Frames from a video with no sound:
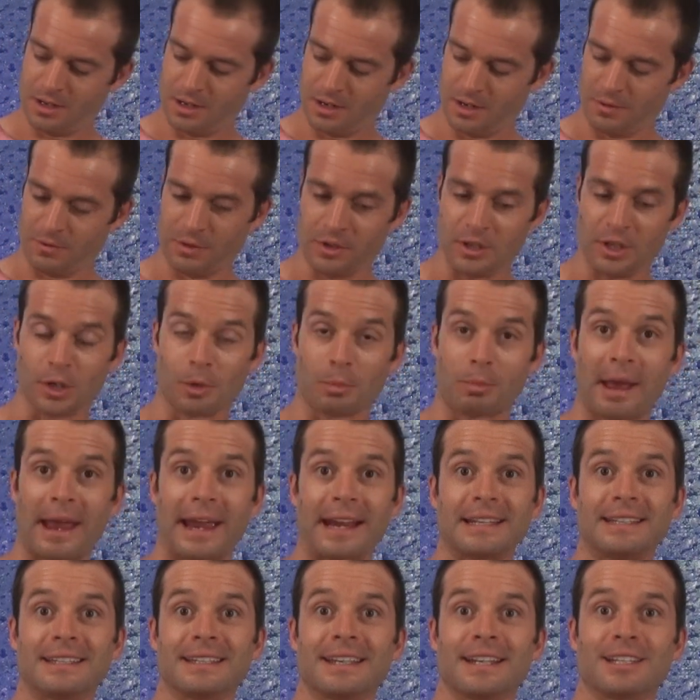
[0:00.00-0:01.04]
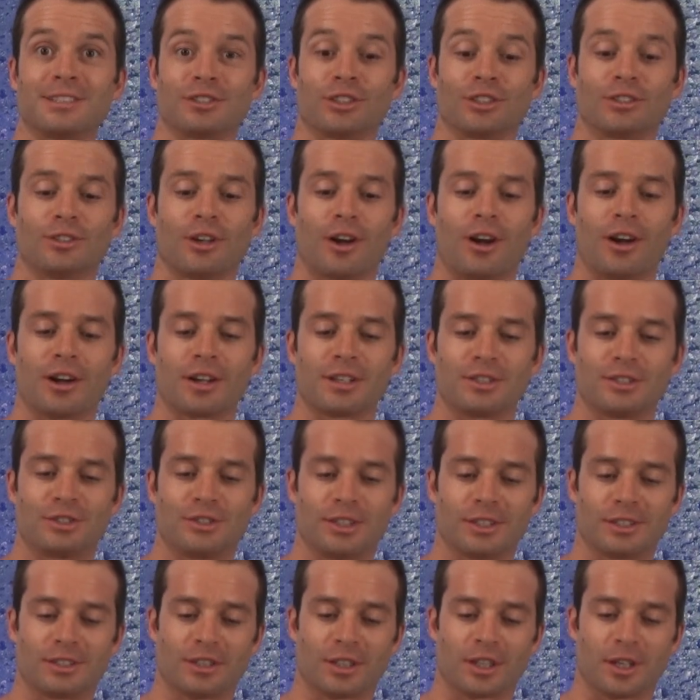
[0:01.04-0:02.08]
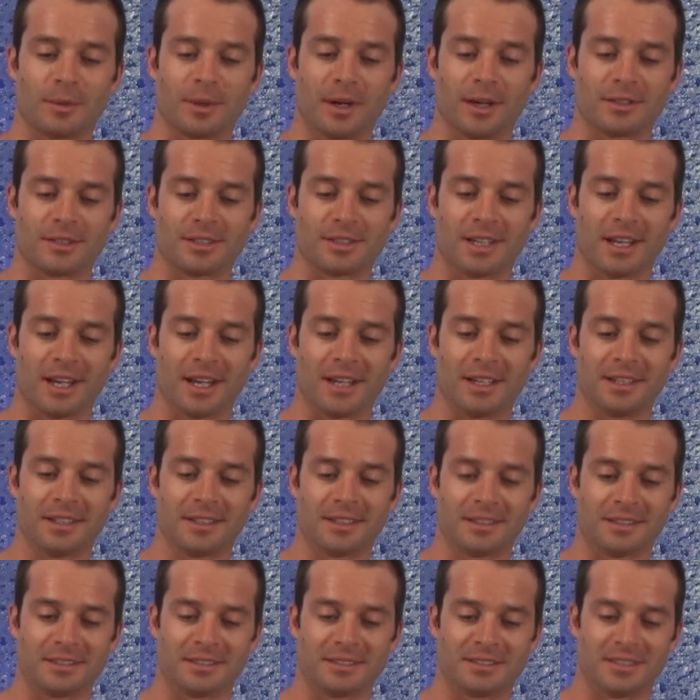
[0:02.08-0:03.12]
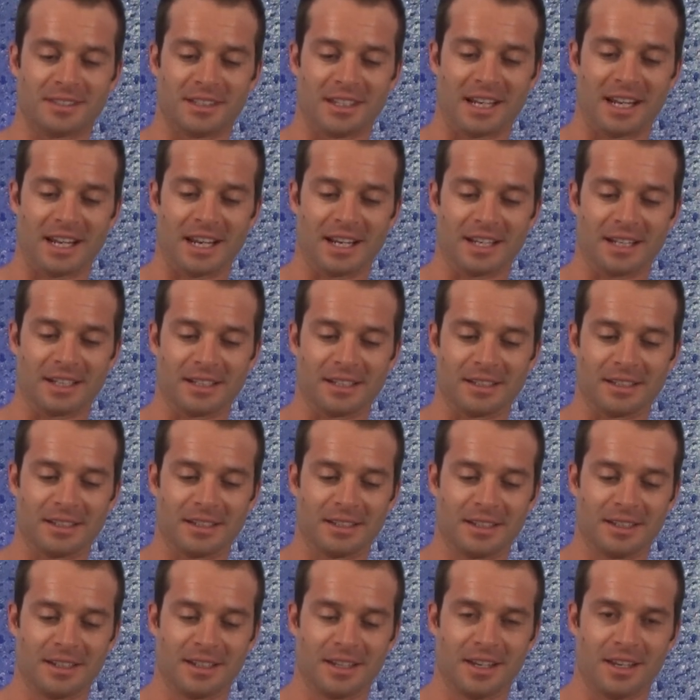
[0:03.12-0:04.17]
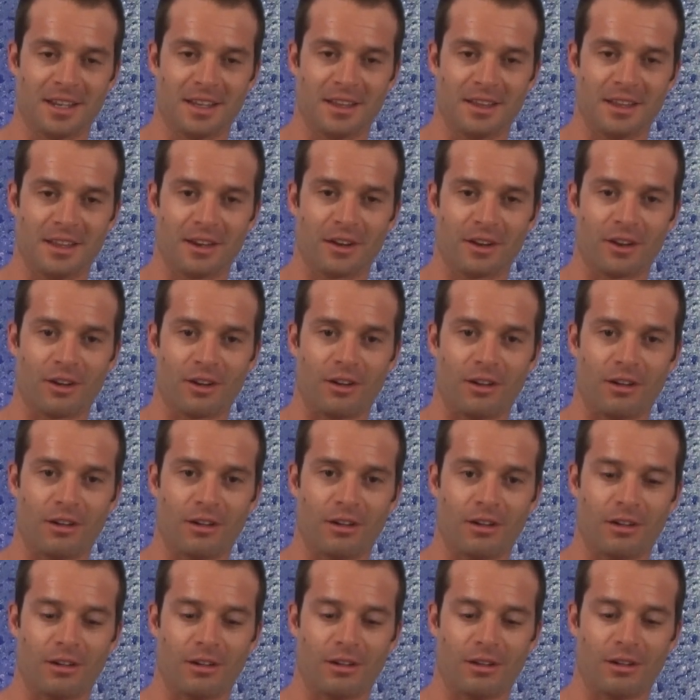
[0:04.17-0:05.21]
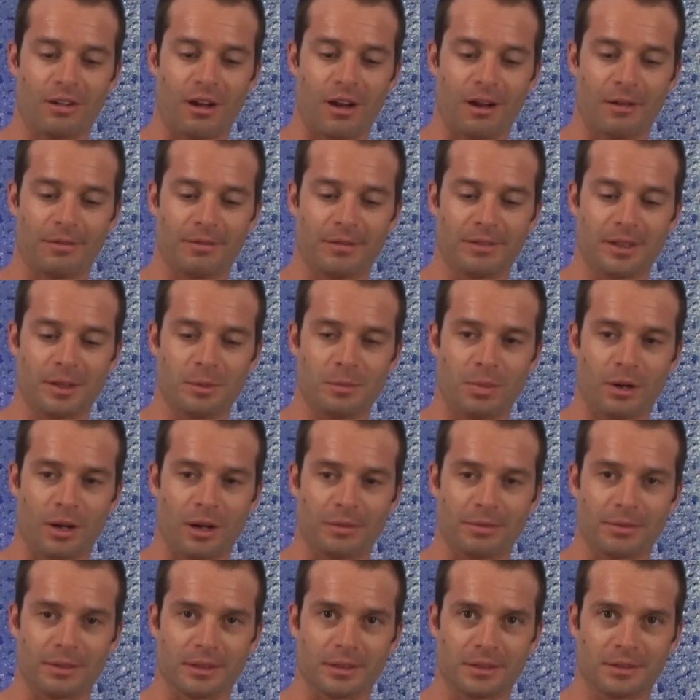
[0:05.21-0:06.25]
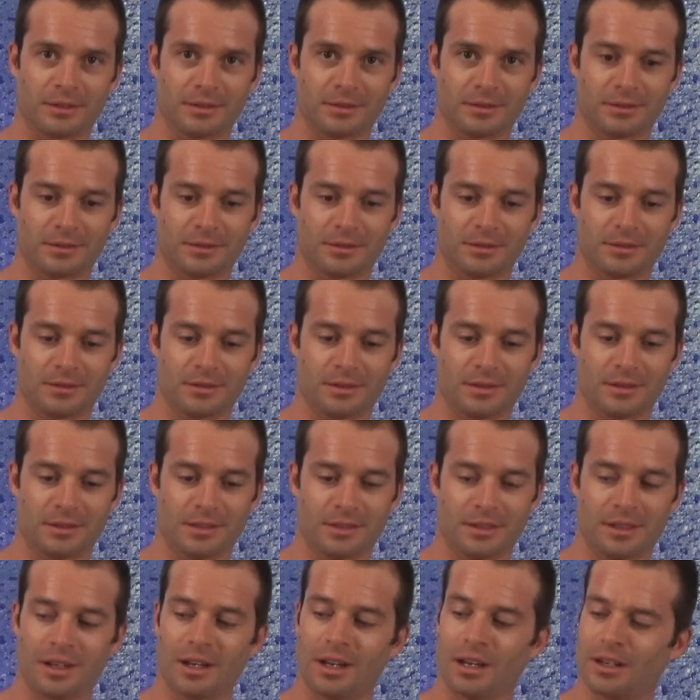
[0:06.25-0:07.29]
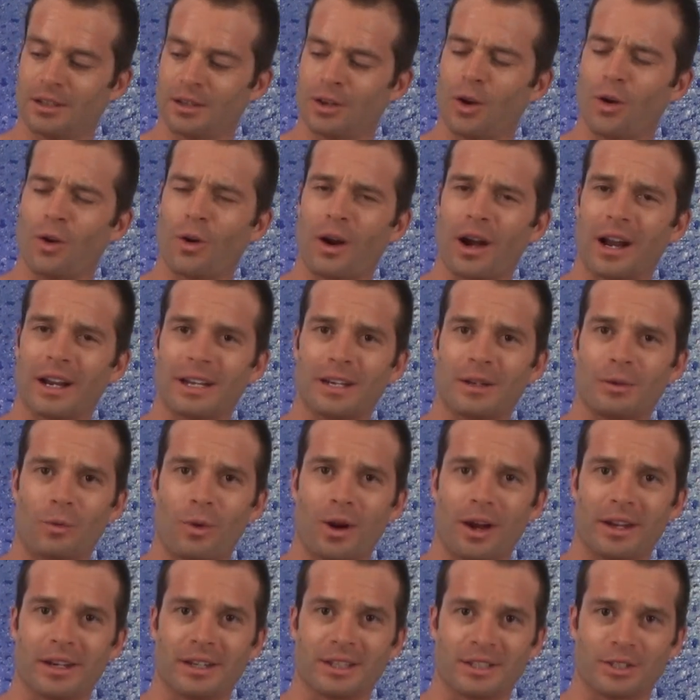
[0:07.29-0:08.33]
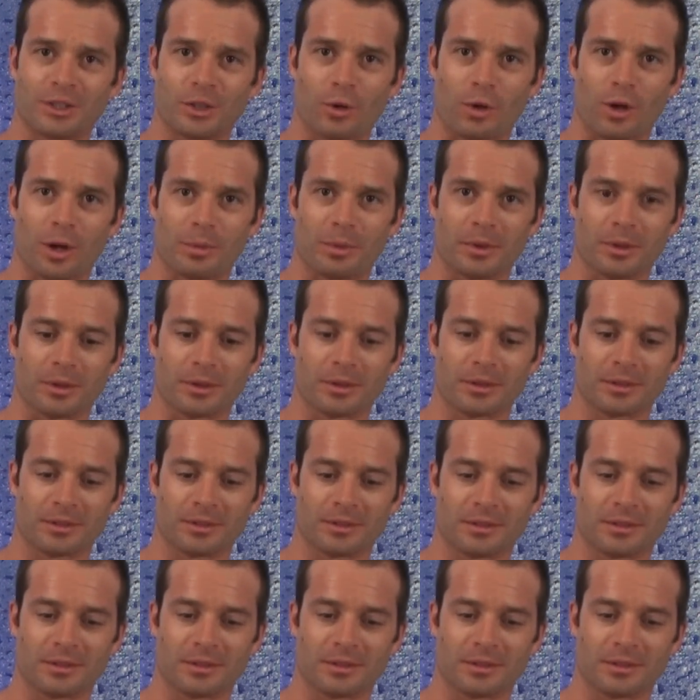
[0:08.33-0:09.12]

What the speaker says: If you hear painting, it's the dogs. Just took them outside. And they are all huffing and puffing. No, I didn't want you to show up here.